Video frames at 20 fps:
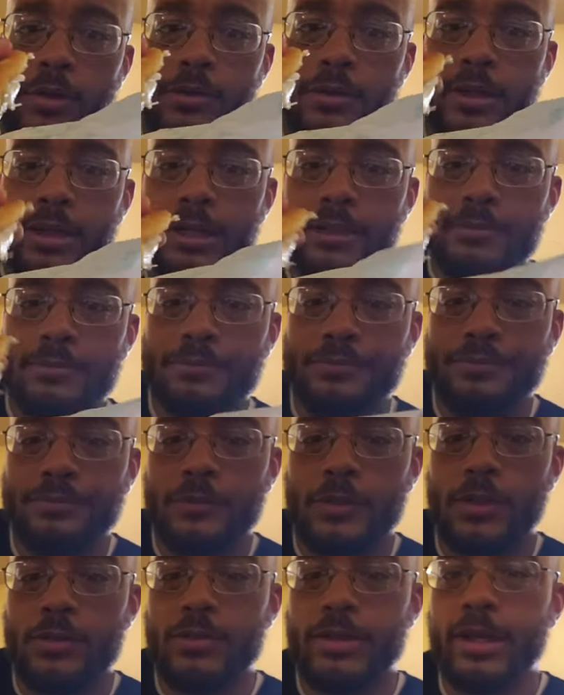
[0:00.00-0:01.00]
Okay.
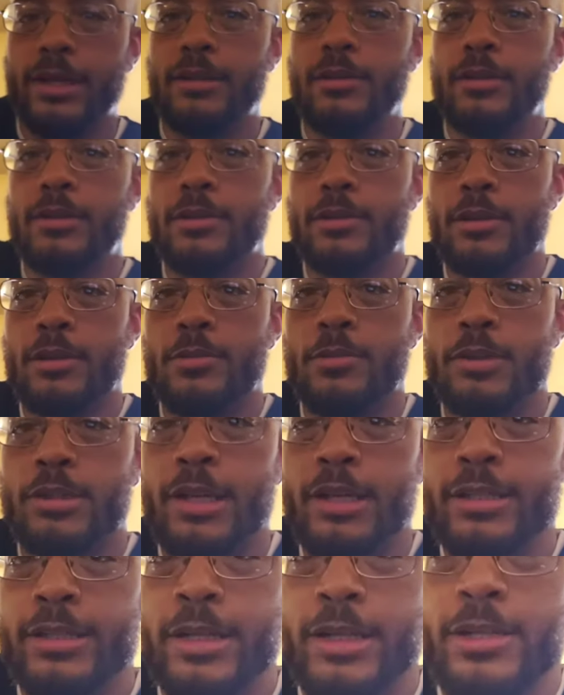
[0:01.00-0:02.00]
Okay, look look what
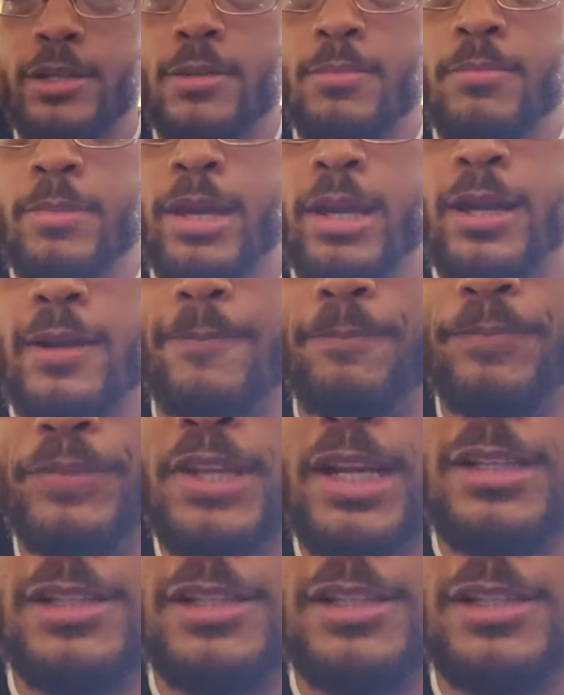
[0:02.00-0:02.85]
they did to me.